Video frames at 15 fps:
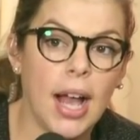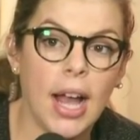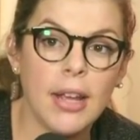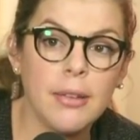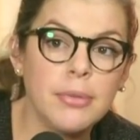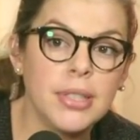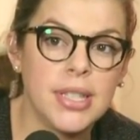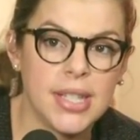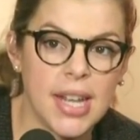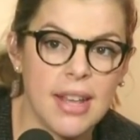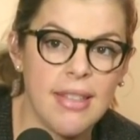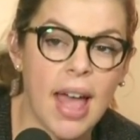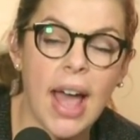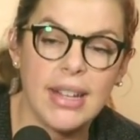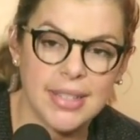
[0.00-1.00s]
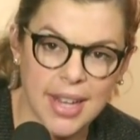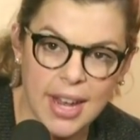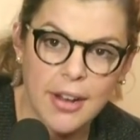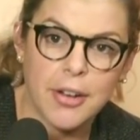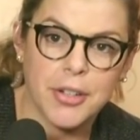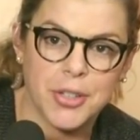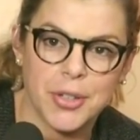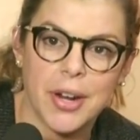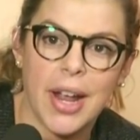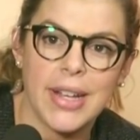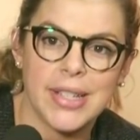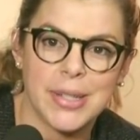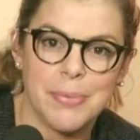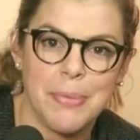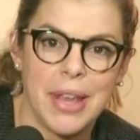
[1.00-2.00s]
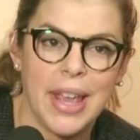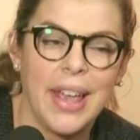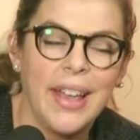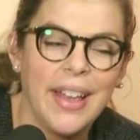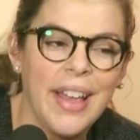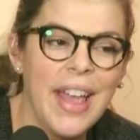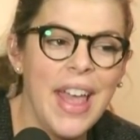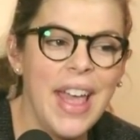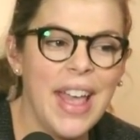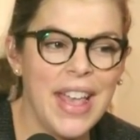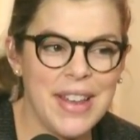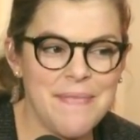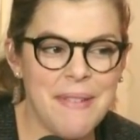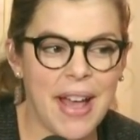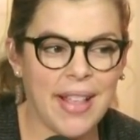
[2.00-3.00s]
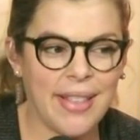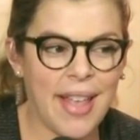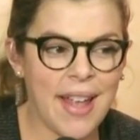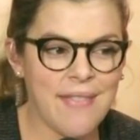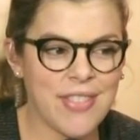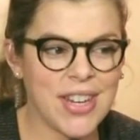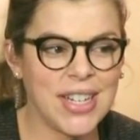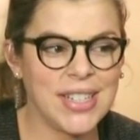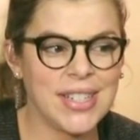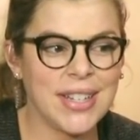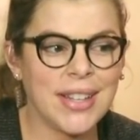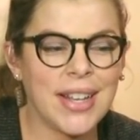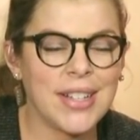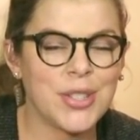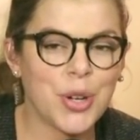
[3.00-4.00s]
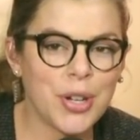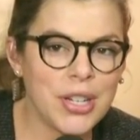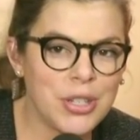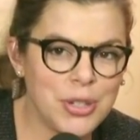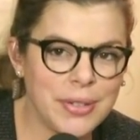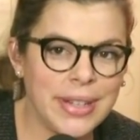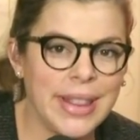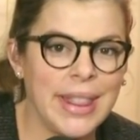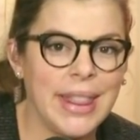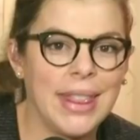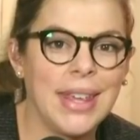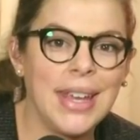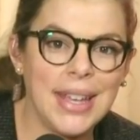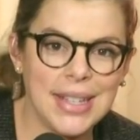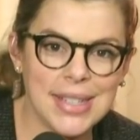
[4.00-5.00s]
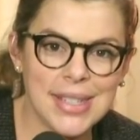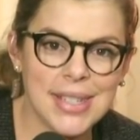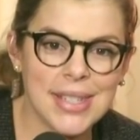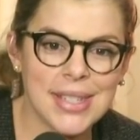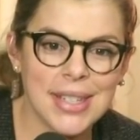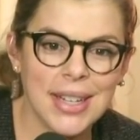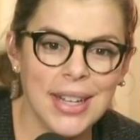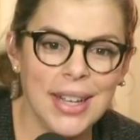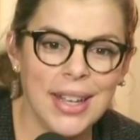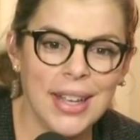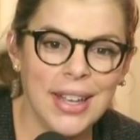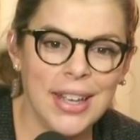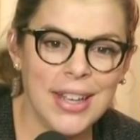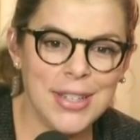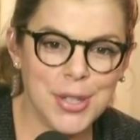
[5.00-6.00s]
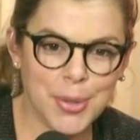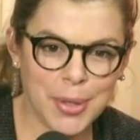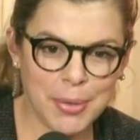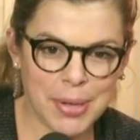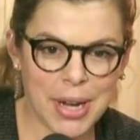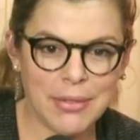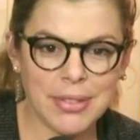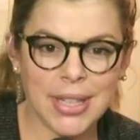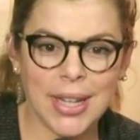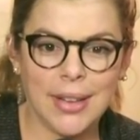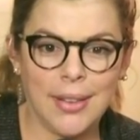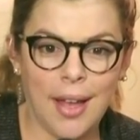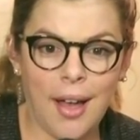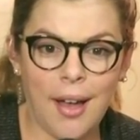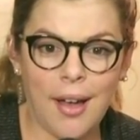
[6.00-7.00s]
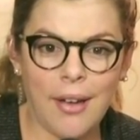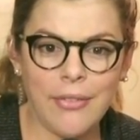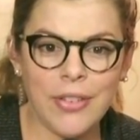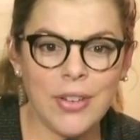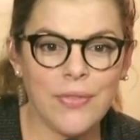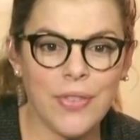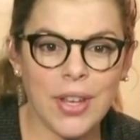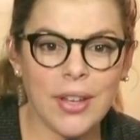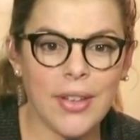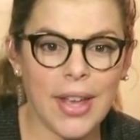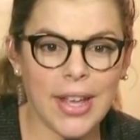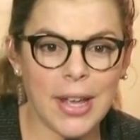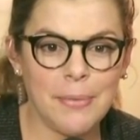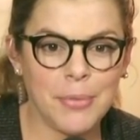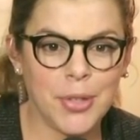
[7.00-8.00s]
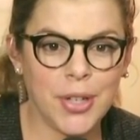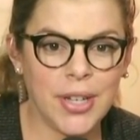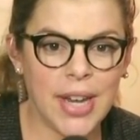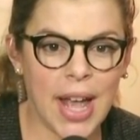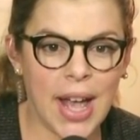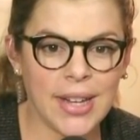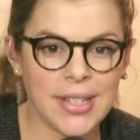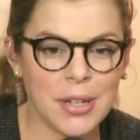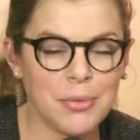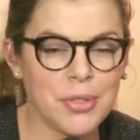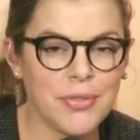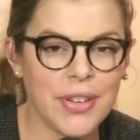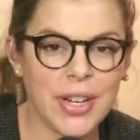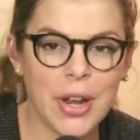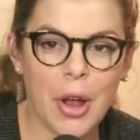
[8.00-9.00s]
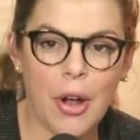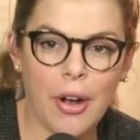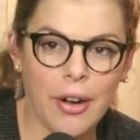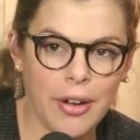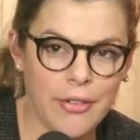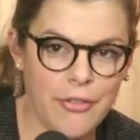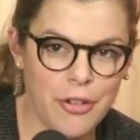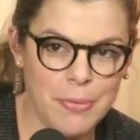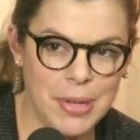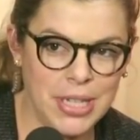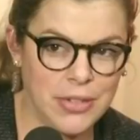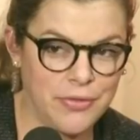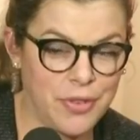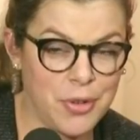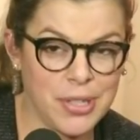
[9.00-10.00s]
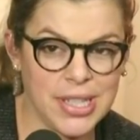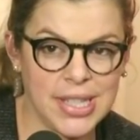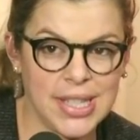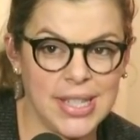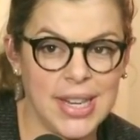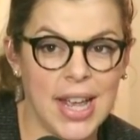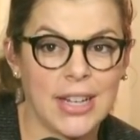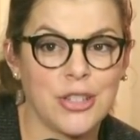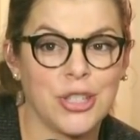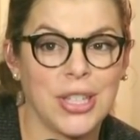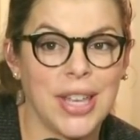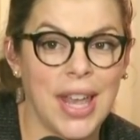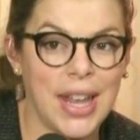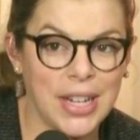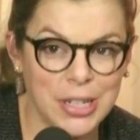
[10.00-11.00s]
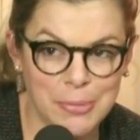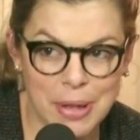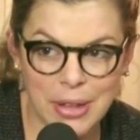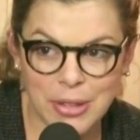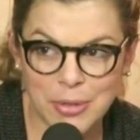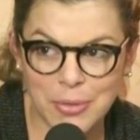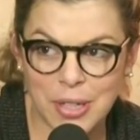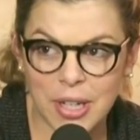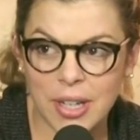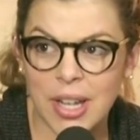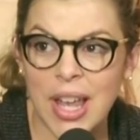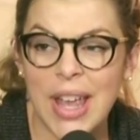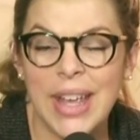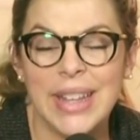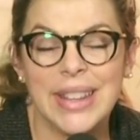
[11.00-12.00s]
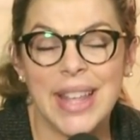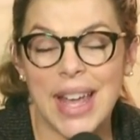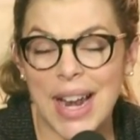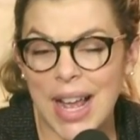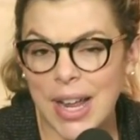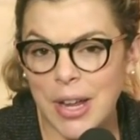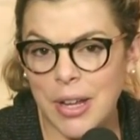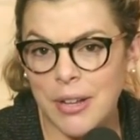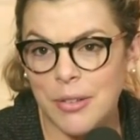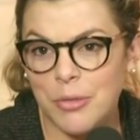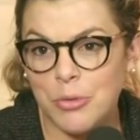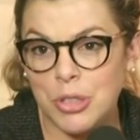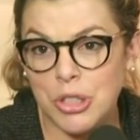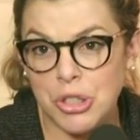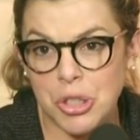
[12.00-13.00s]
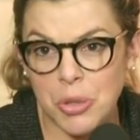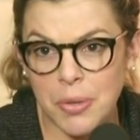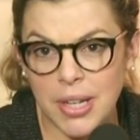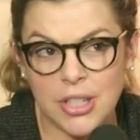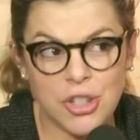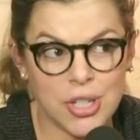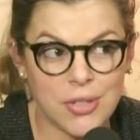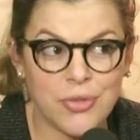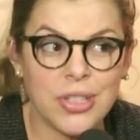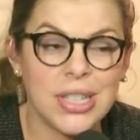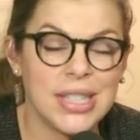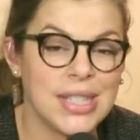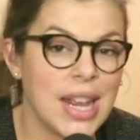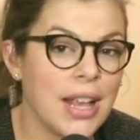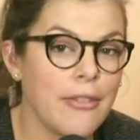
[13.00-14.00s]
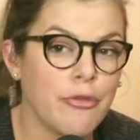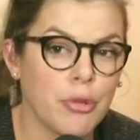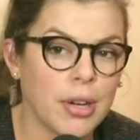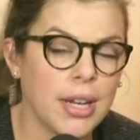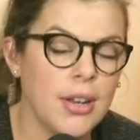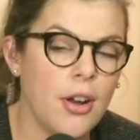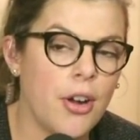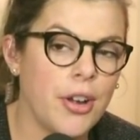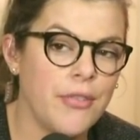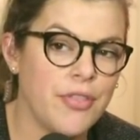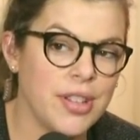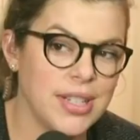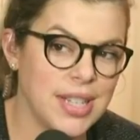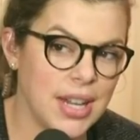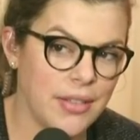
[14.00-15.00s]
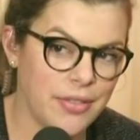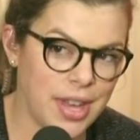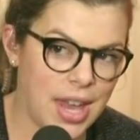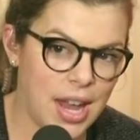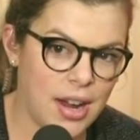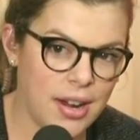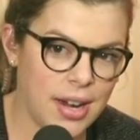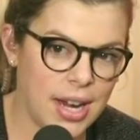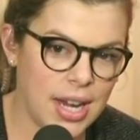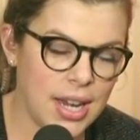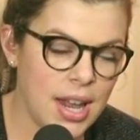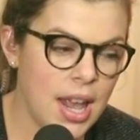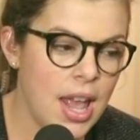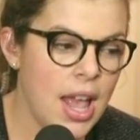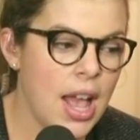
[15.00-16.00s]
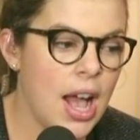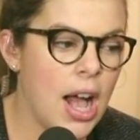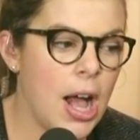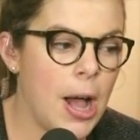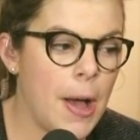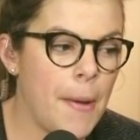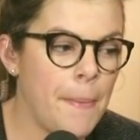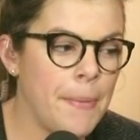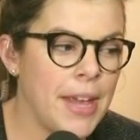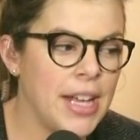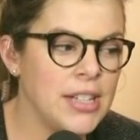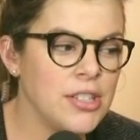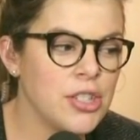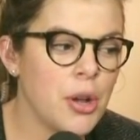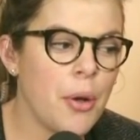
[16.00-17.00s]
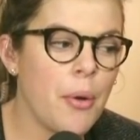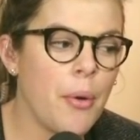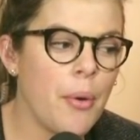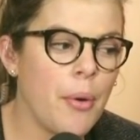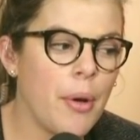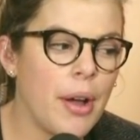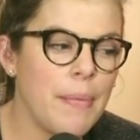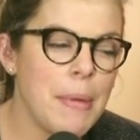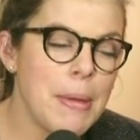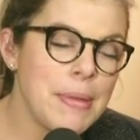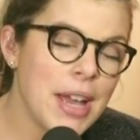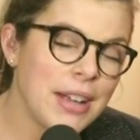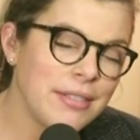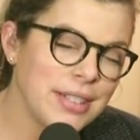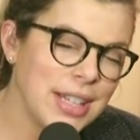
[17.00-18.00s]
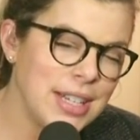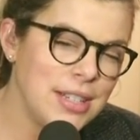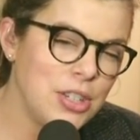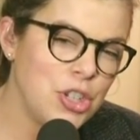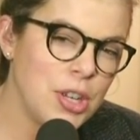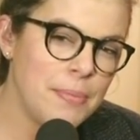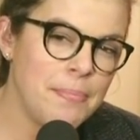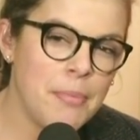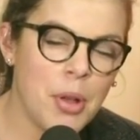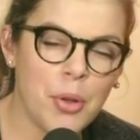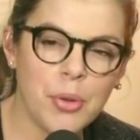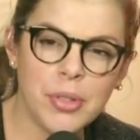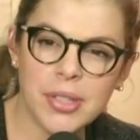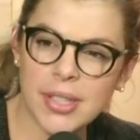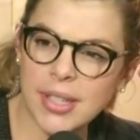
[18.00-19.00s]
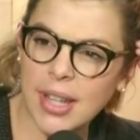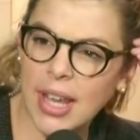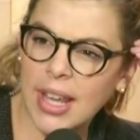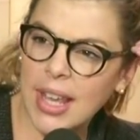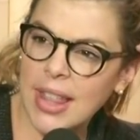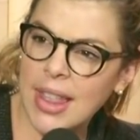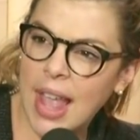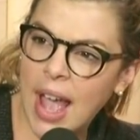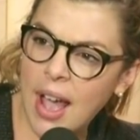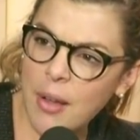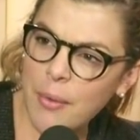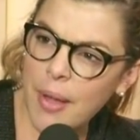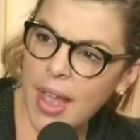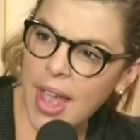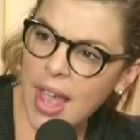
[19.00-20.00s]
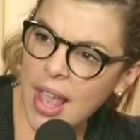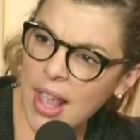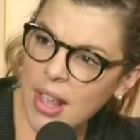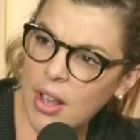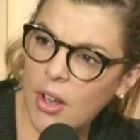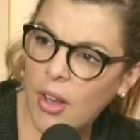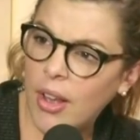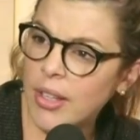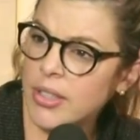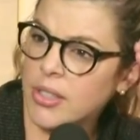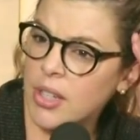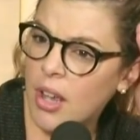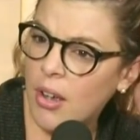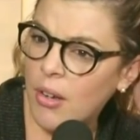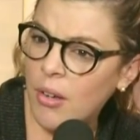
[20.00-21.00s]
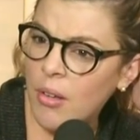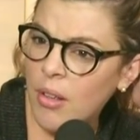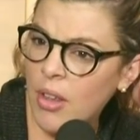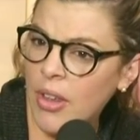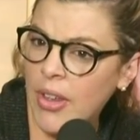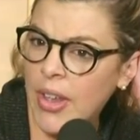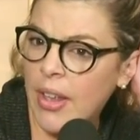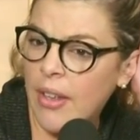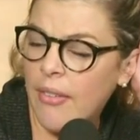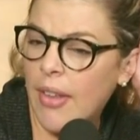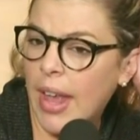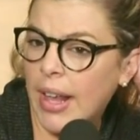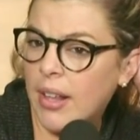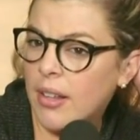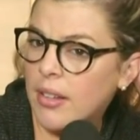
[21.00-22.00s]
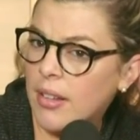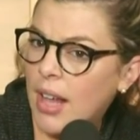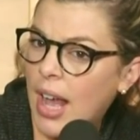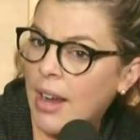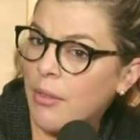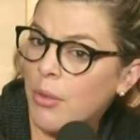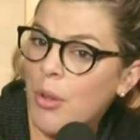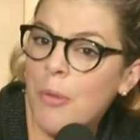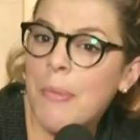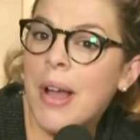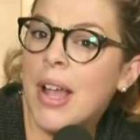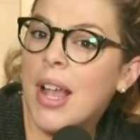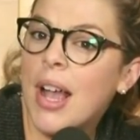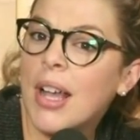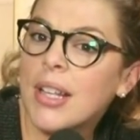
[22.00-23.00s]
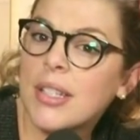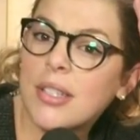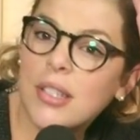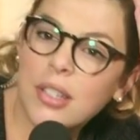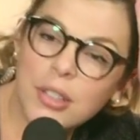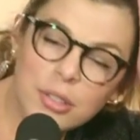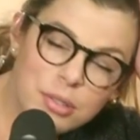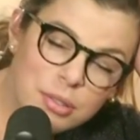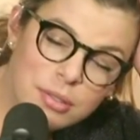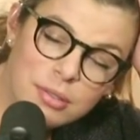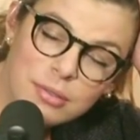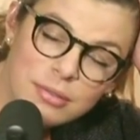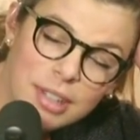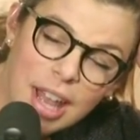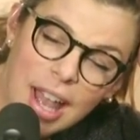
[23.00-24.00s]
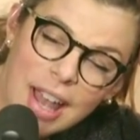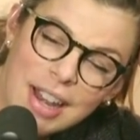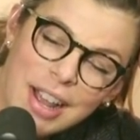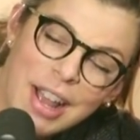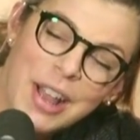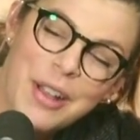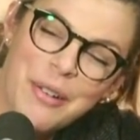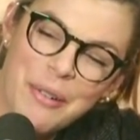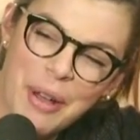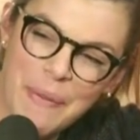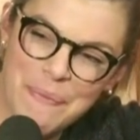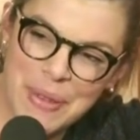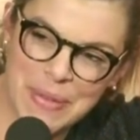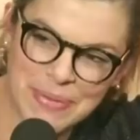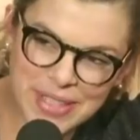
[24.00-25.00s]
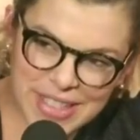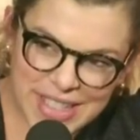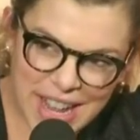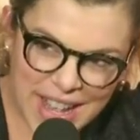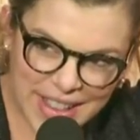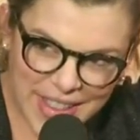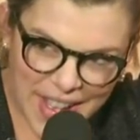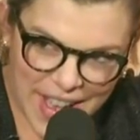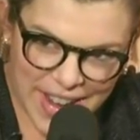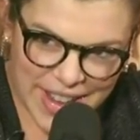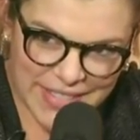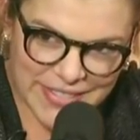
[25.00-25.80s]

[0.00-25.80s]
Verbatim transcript: I would say that has characterized me in my life, that until I started doing this and doing what I really love and feel like I'm good at, it was very hard for me to focus and to actually care about the work that I was doing just for the sake of working hard and for the sake of caring. And so maybe I relate to Jim most, like, in that way. Also, like, I roll my eyes too at what people say a lot.